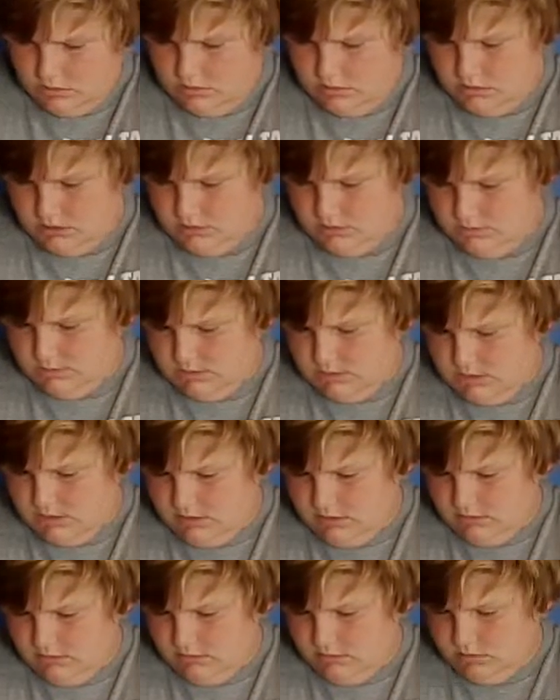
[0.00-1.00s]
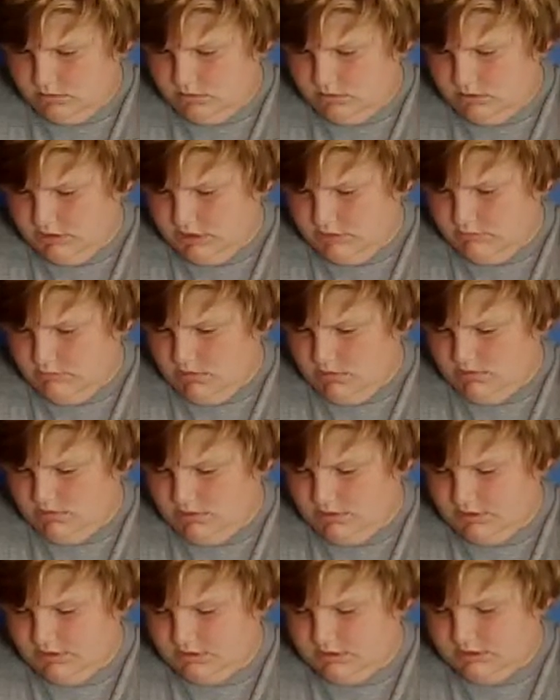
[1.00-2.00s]
This one I don't know the name of
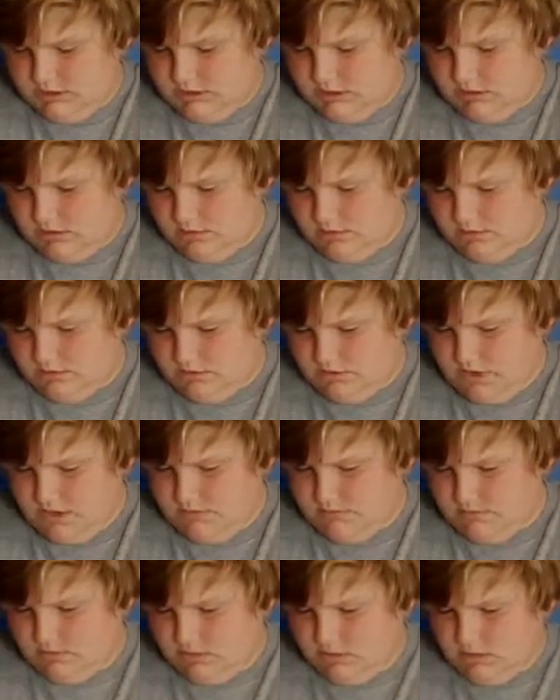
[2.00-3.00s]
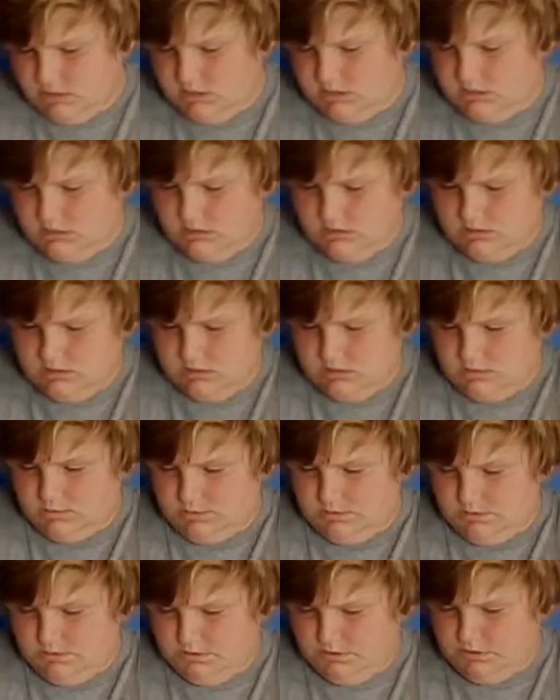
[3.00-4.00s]
it because it got off of Amazon. This
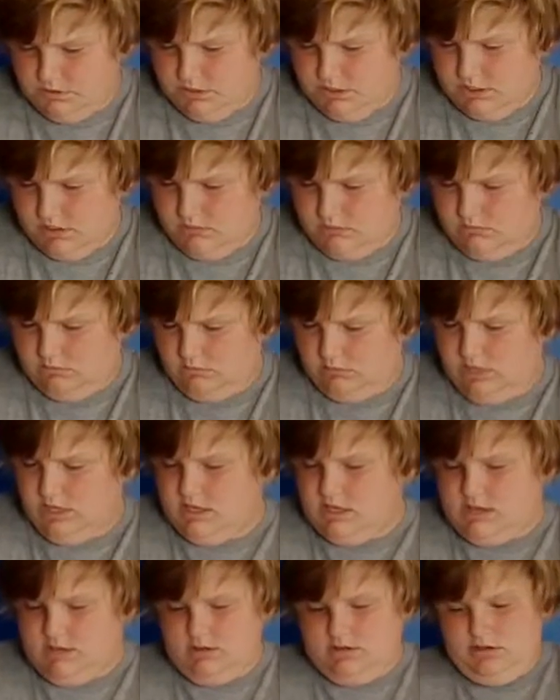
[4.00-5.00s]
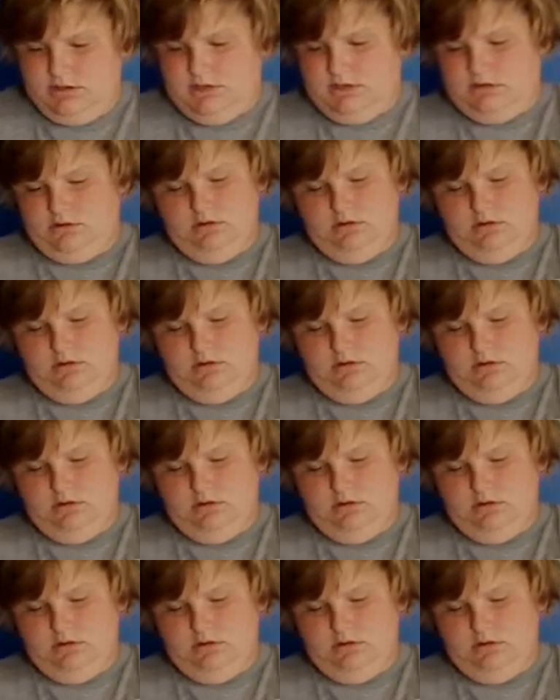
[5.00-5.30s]
one I don't like it at